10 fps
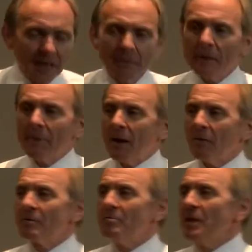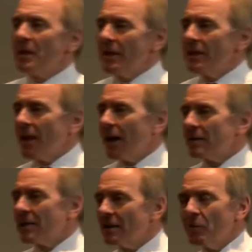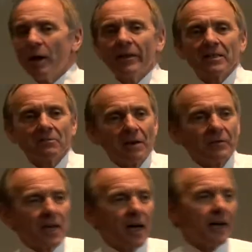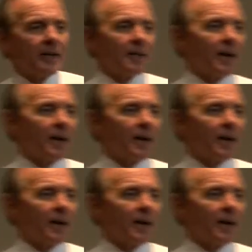little bit about me, and I'll tell you why that's relevant. I